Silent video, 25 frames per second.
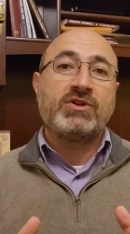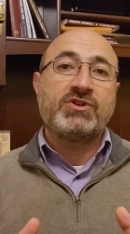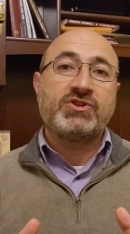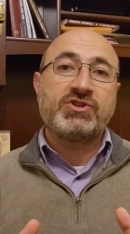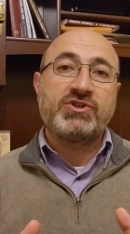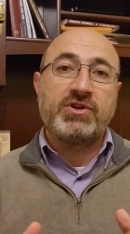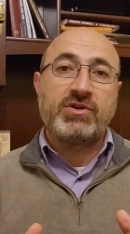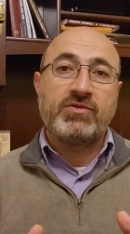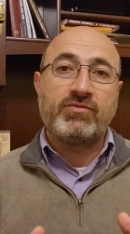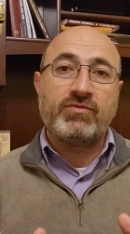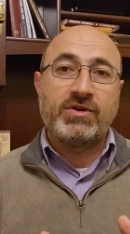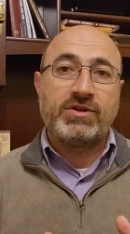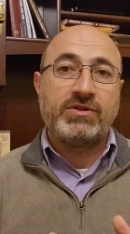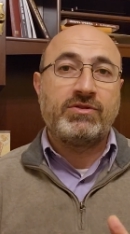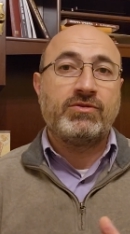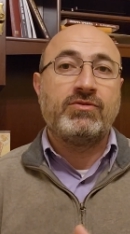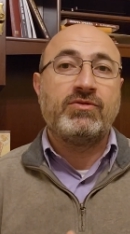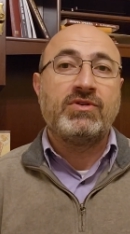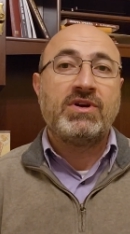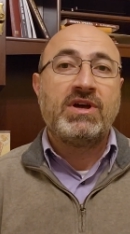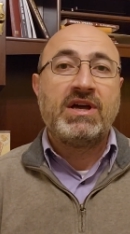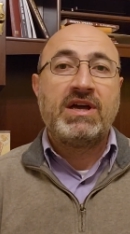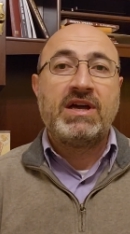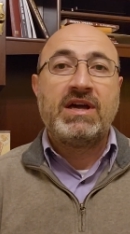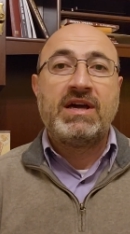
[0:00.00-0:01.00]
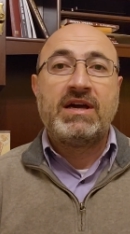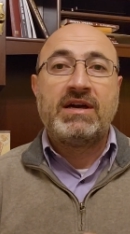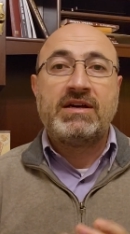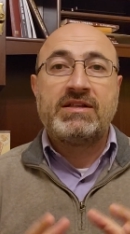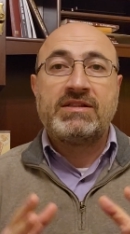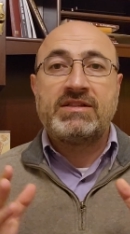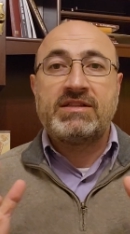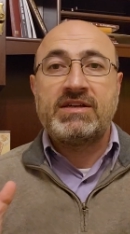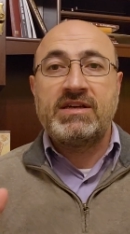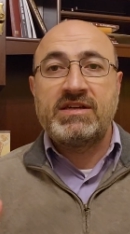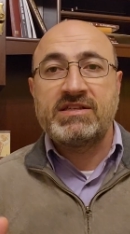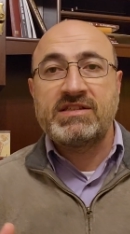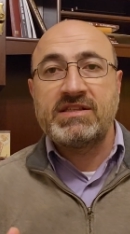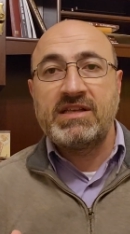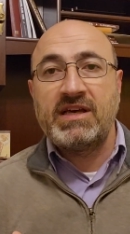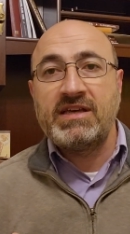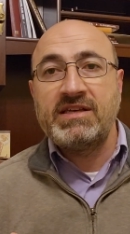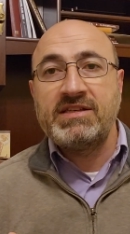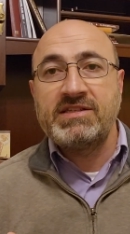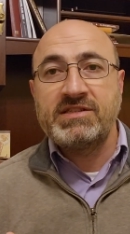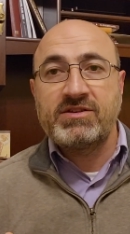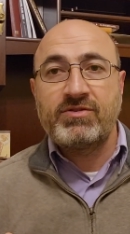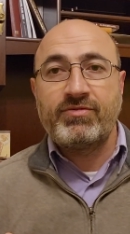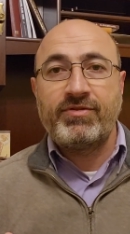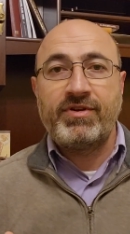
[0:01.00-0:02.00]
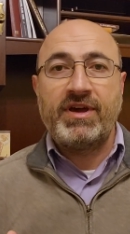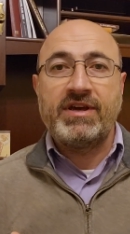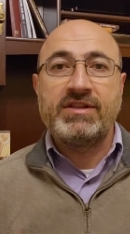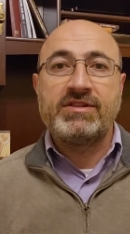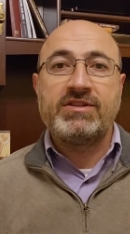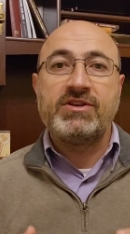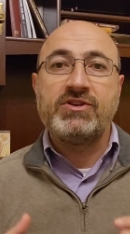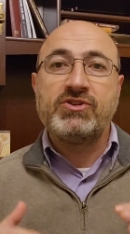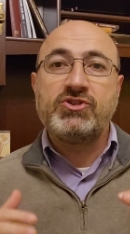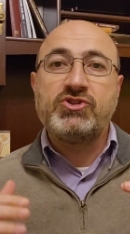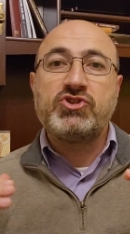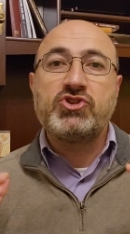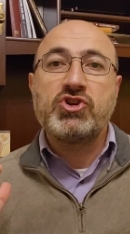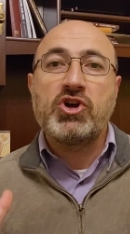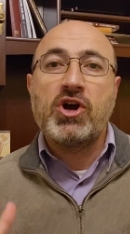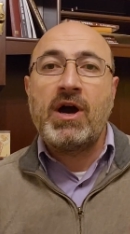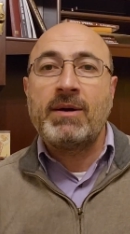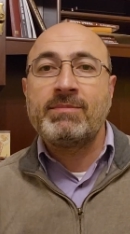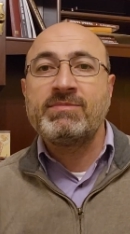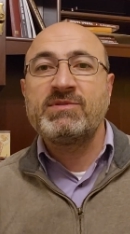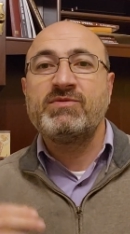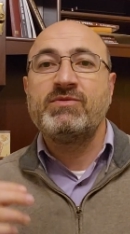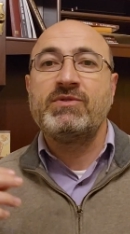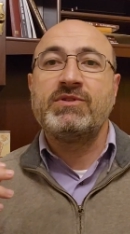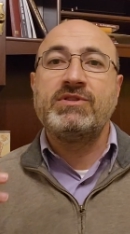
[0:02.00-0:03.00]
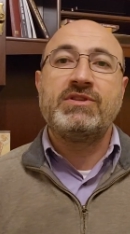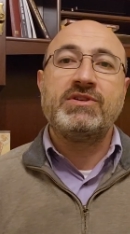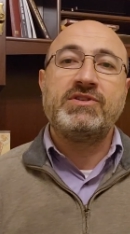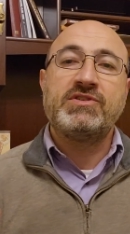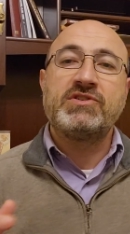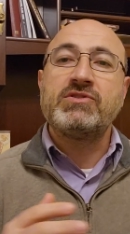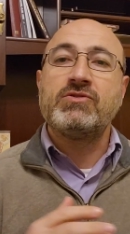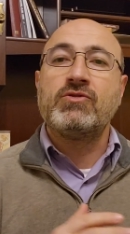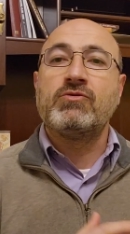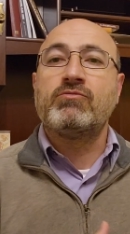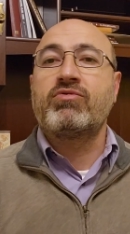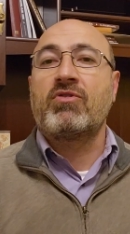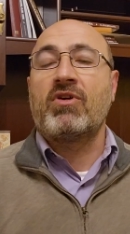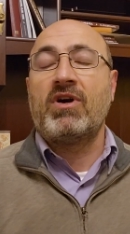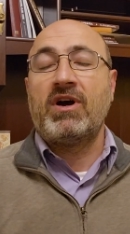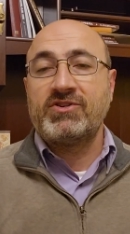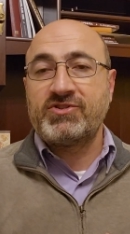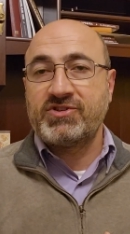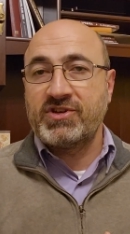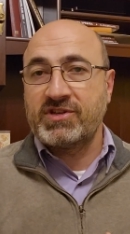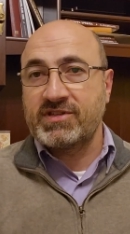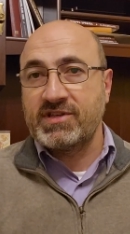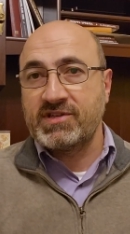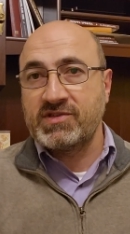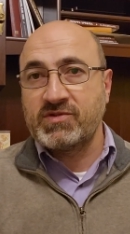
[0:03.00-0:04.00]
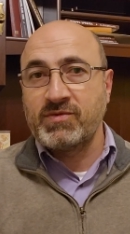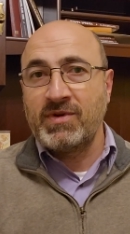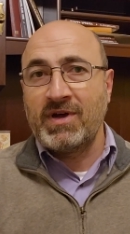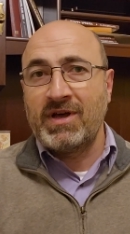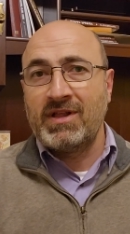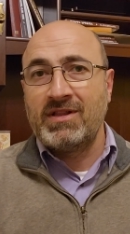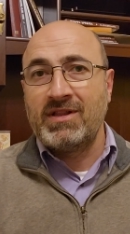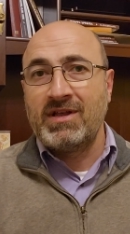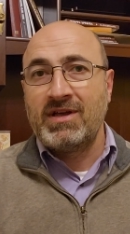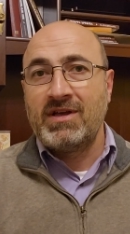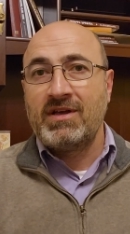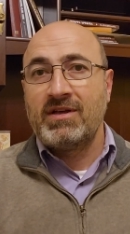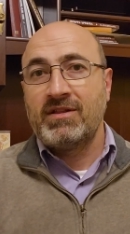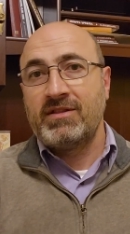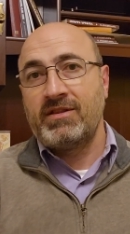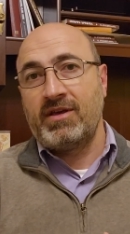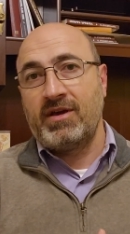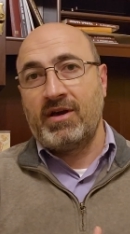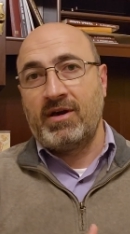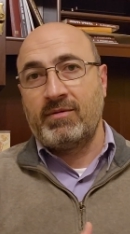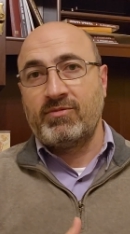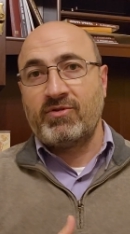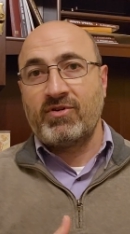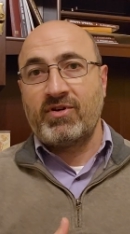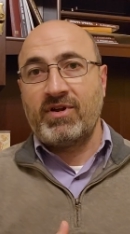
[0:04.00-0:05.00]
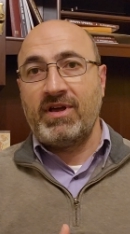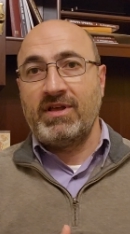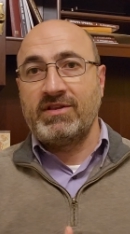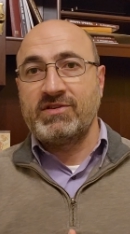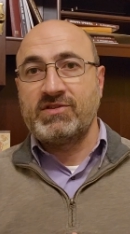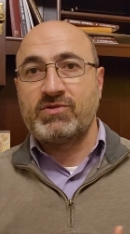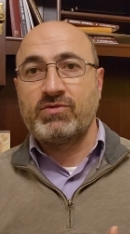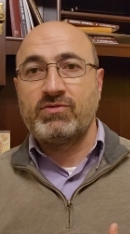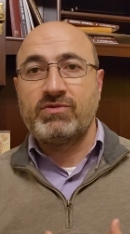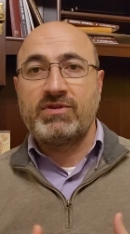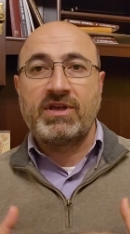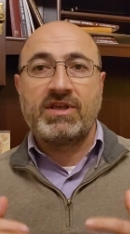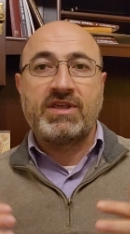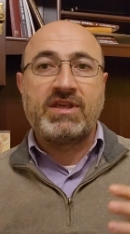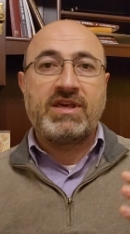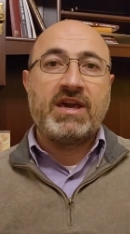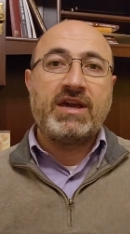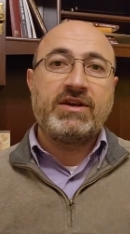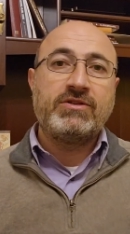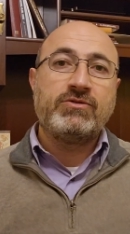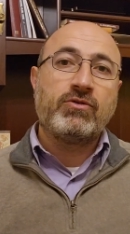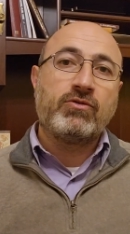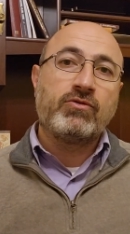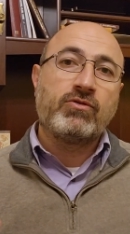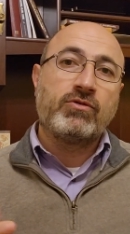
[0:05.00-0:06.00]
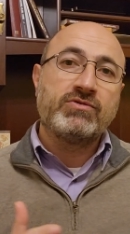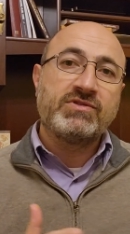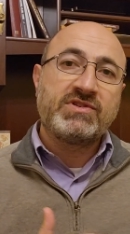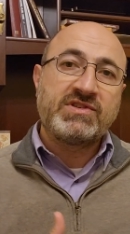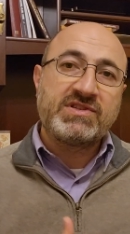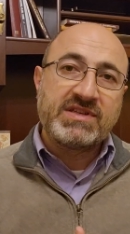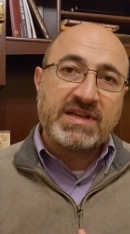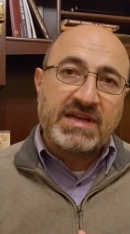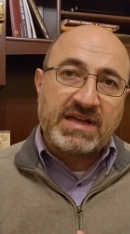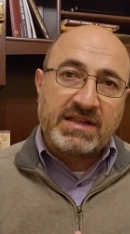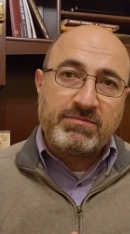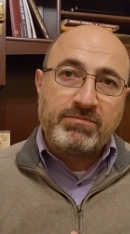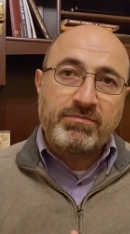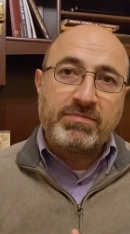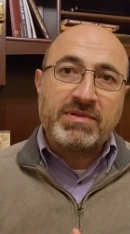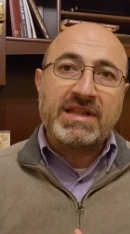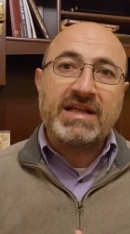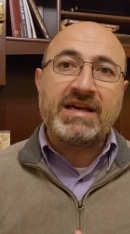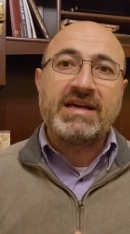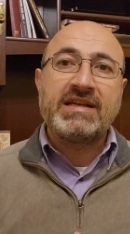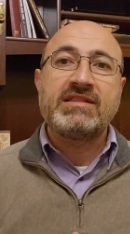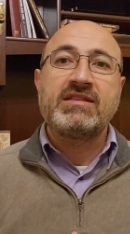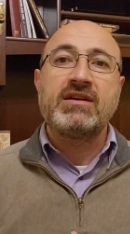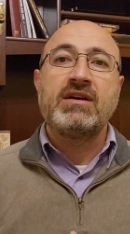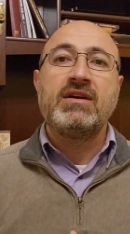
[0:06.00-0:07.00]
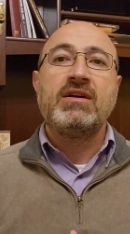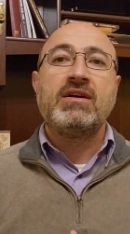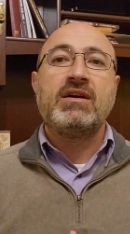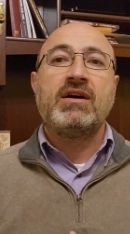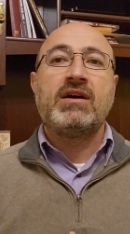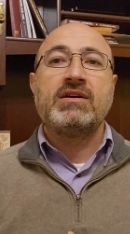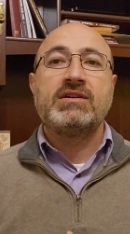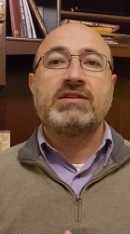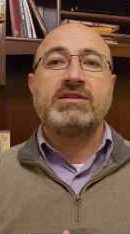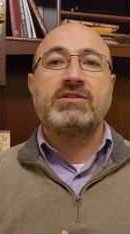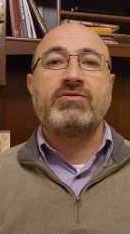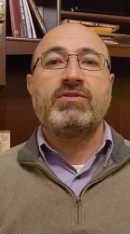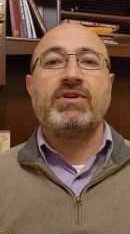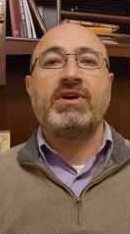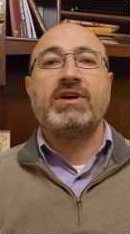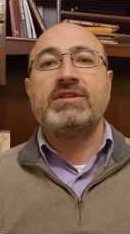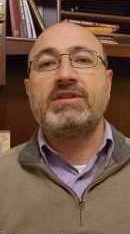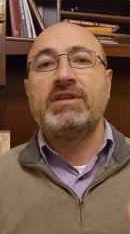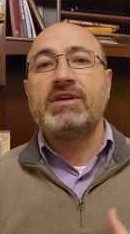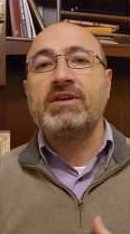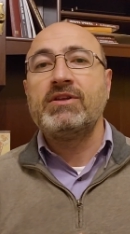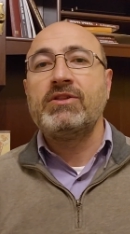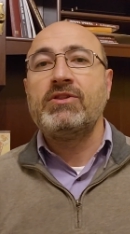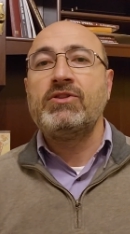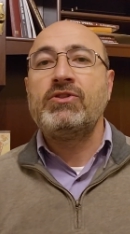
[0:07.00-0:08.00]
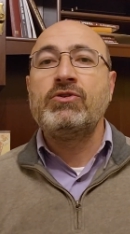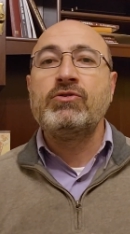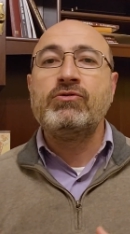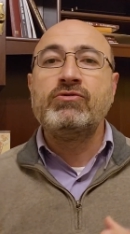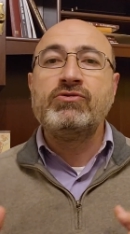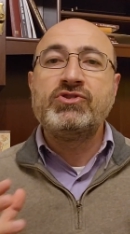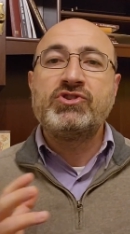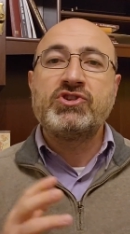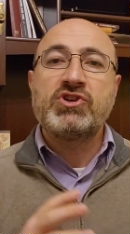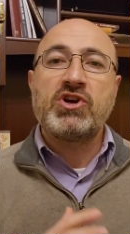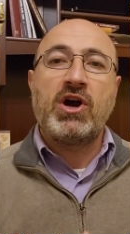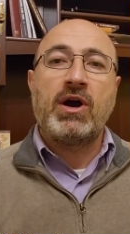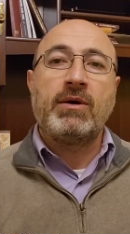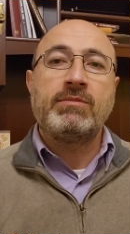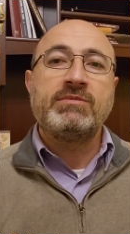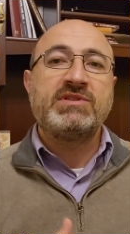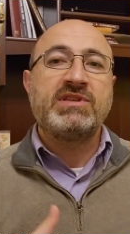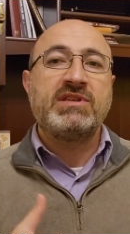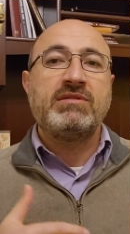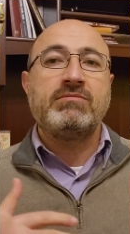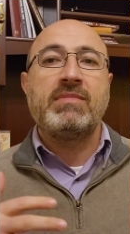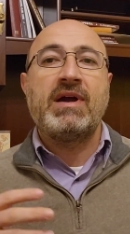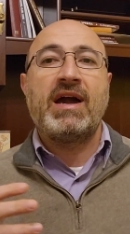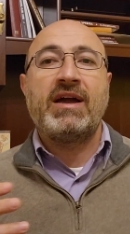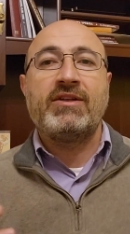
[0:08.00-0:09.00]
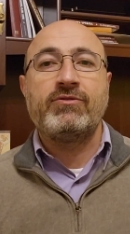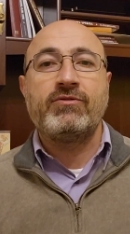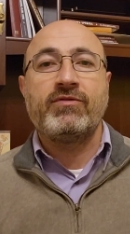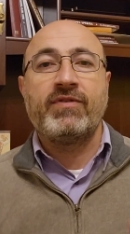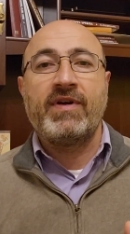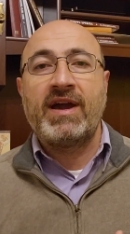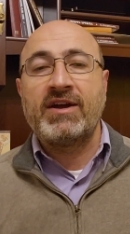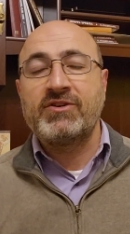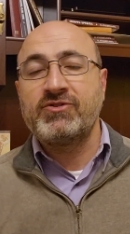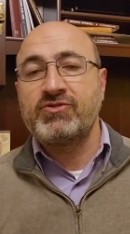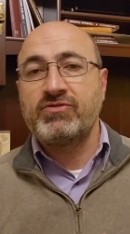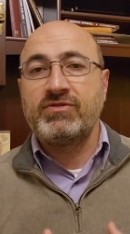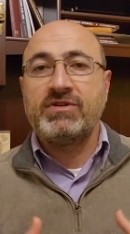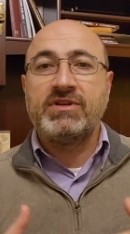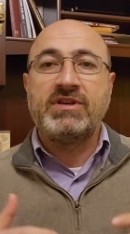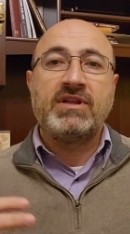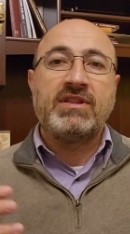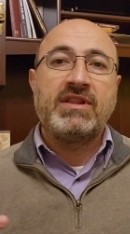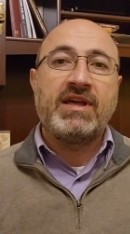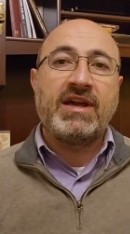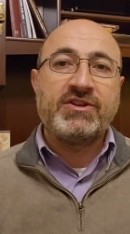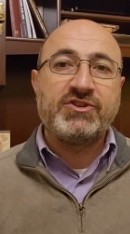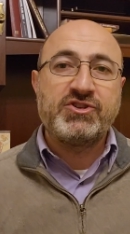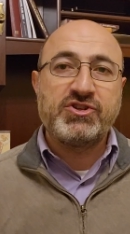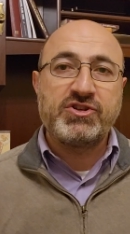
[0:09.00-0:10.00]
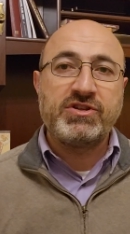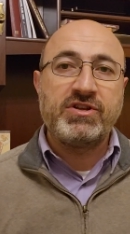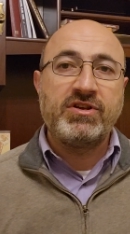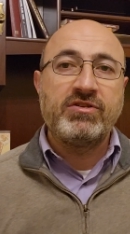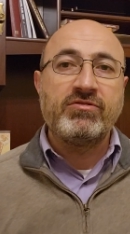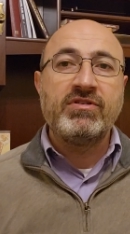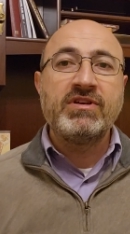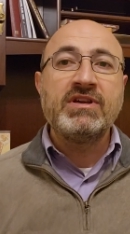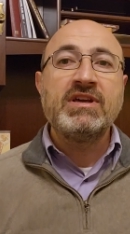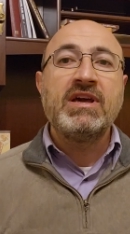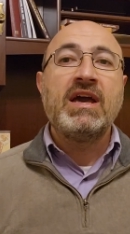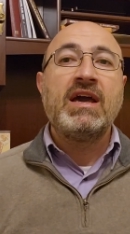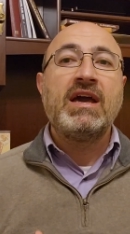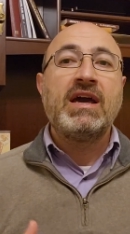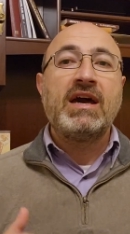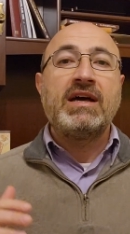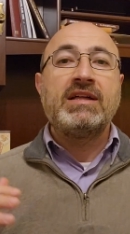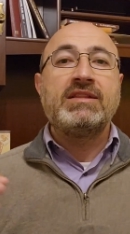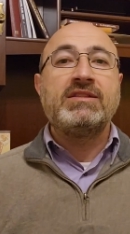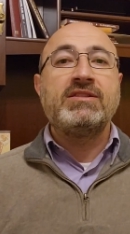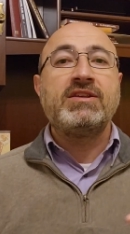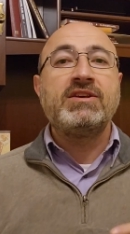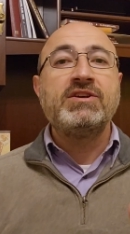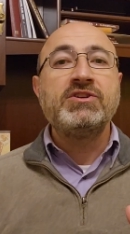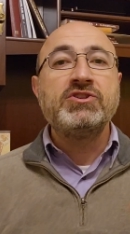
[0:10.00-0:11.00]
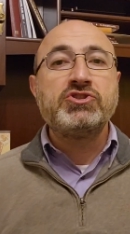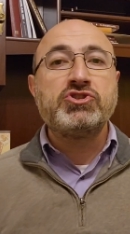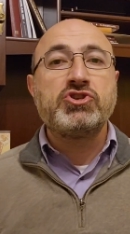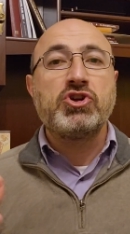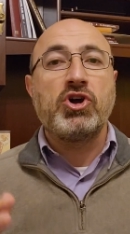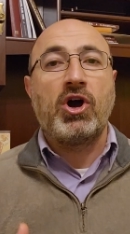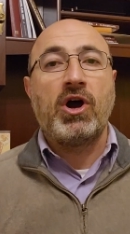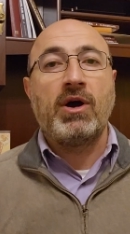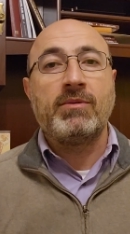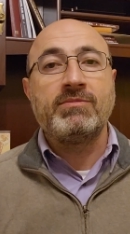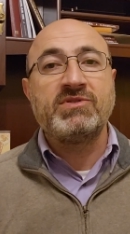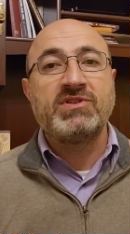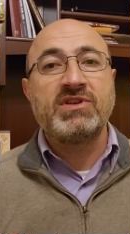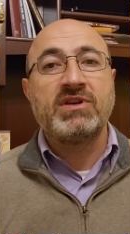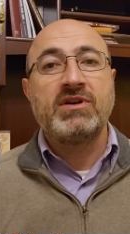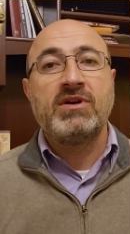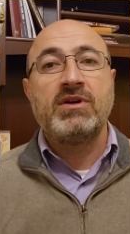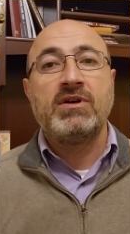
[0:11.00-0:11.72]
to share with you. Tesla is creating jobs with this new project as well. The upgrades to the Kato Road cell plant are creating new jobs in manufacturing and engineering, and these jobs